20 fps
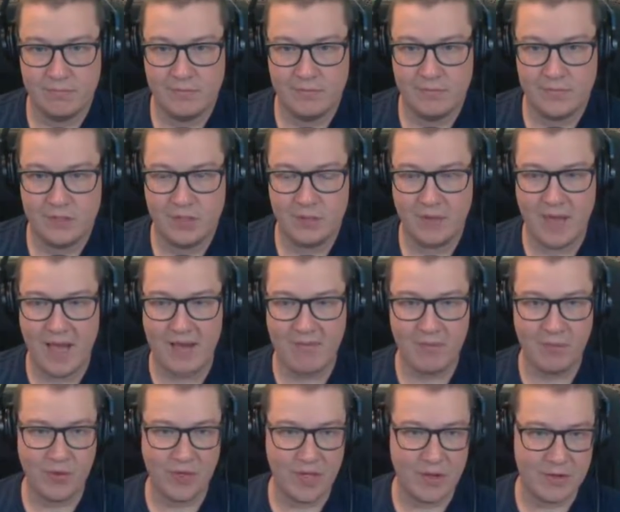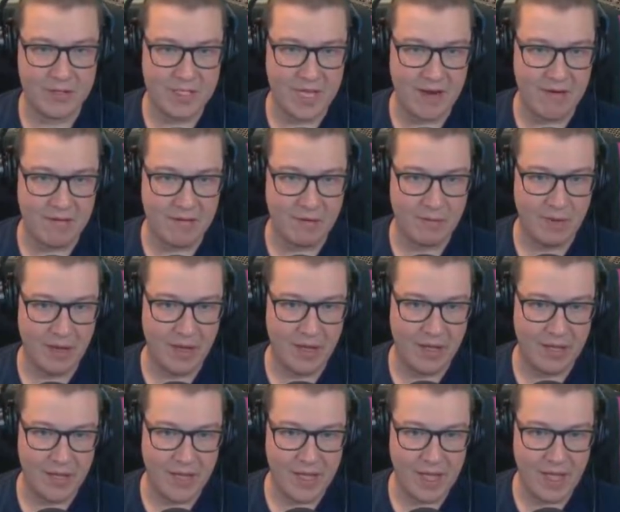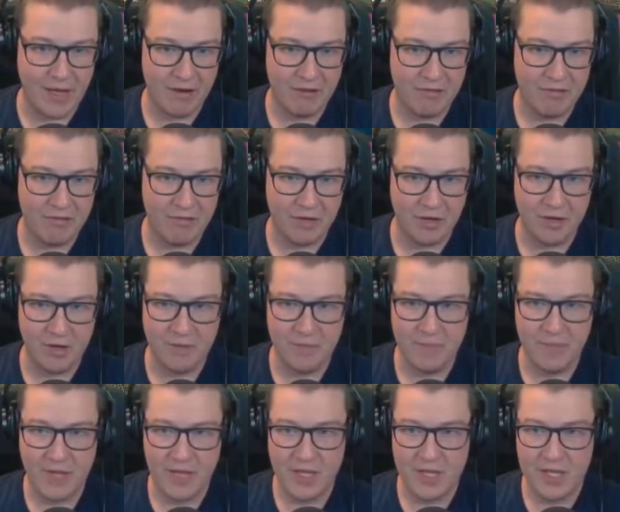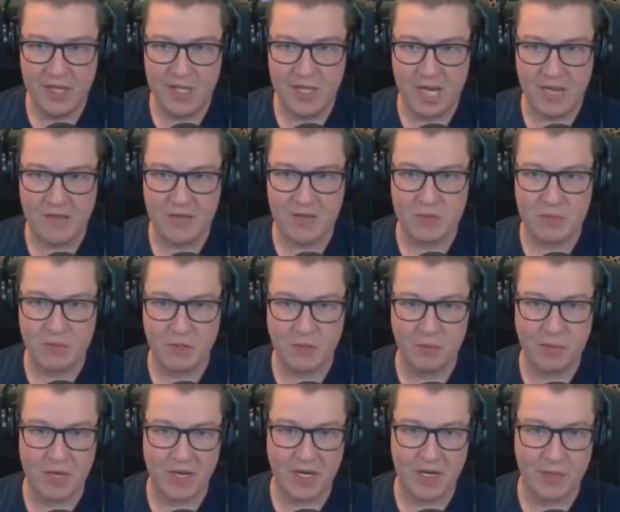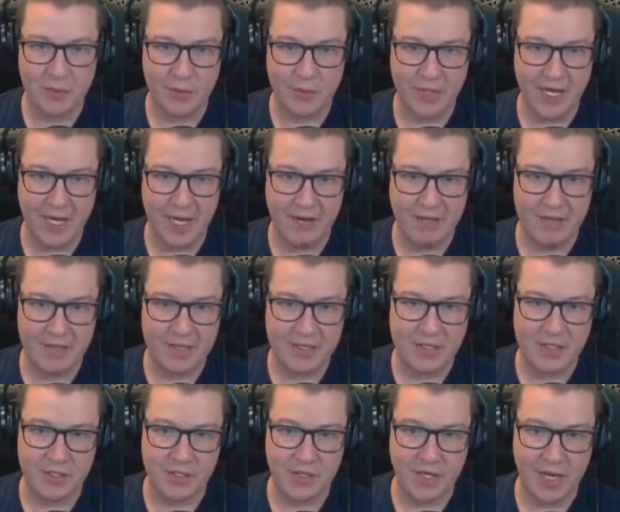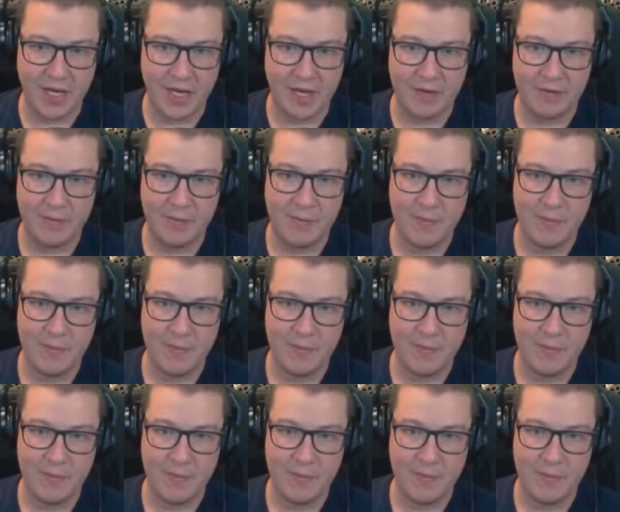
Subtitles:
Because we haven't put those down for a while, and they are fun. Jellyfish would look pretty cool here in this corner, you know.